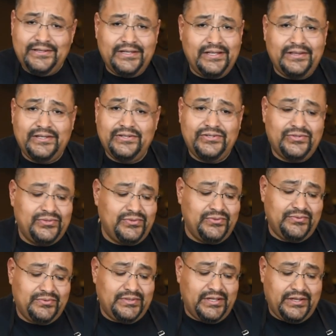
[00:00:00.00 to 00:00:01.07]
nothing
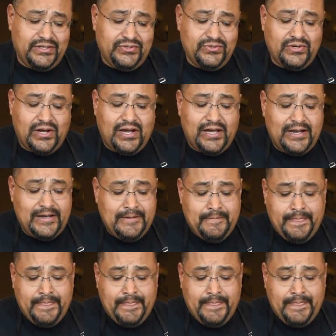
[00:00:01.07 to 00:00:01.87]
too, nothing too hot,